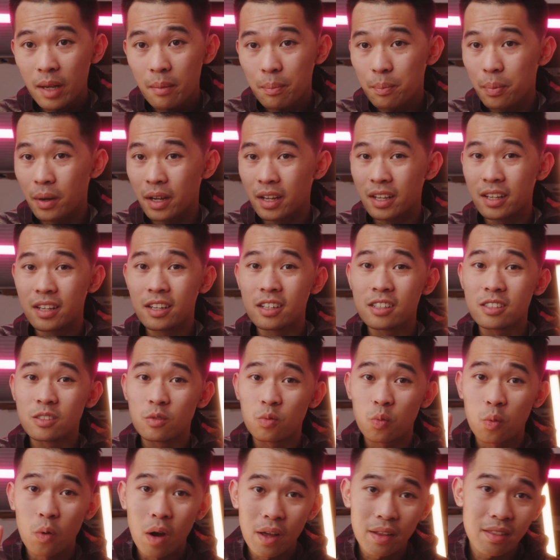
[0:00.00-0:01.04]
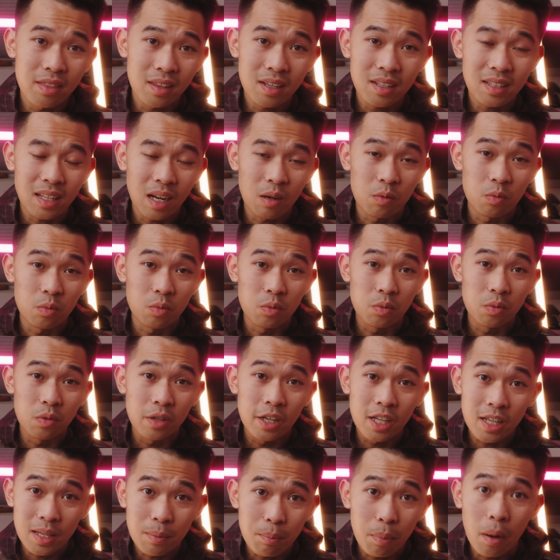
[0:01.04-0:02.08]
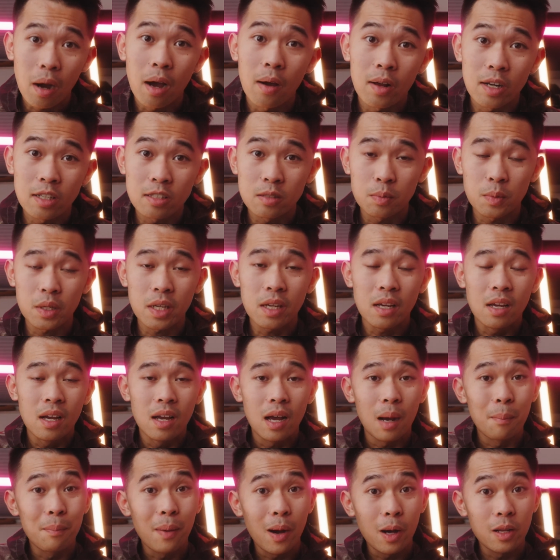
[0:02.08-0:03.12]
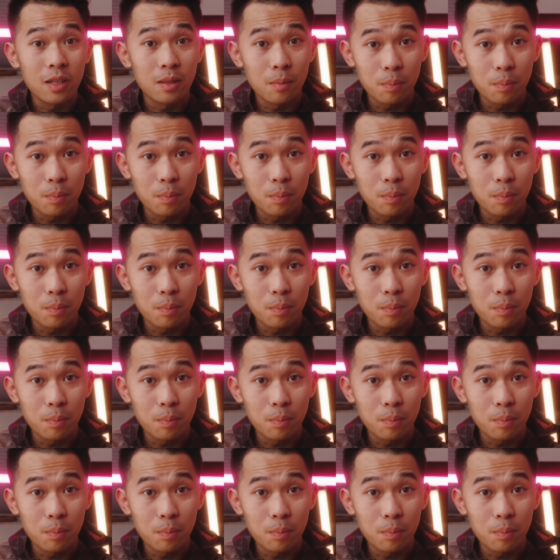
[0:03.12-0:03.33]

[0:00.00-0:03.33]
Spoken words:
but here's one thing that really bothers me about the